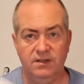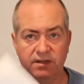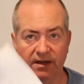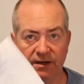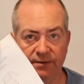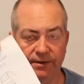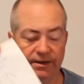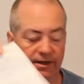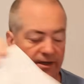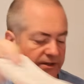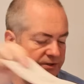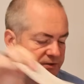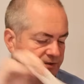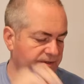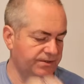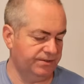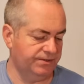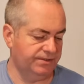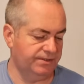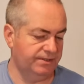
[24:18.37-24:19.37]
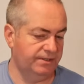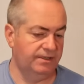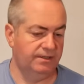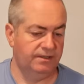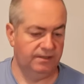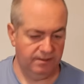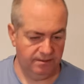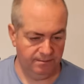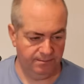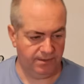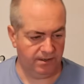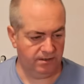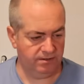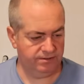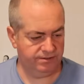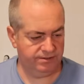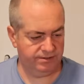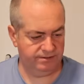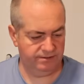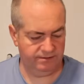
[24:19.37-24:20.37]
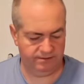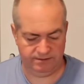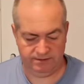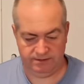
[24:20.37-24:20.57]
Anyway, you get instructions. Box.